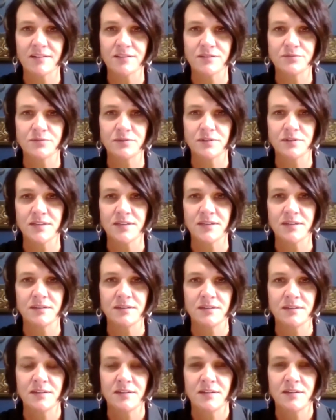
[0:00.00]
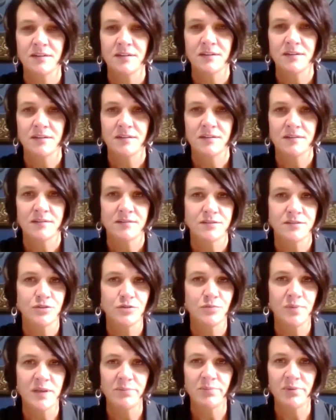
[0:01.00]
It's really two
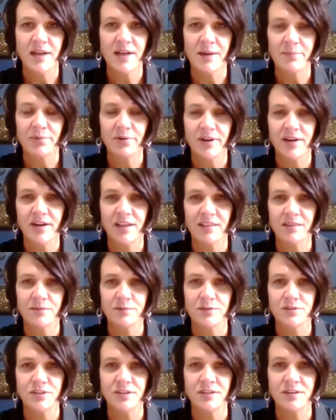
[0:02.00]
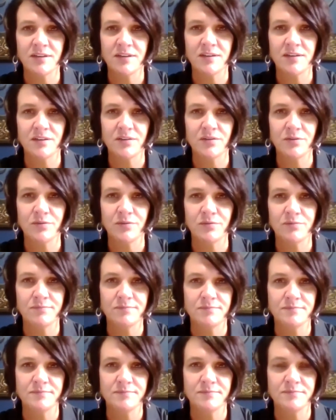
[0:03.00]
people operating the machine, and you
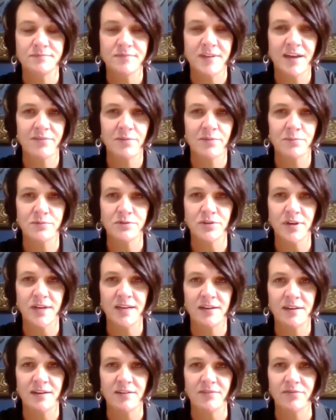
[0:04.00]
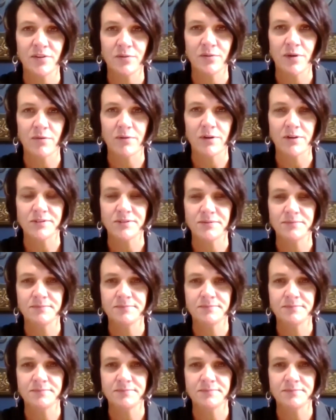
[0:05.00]
have them trained in a few hours.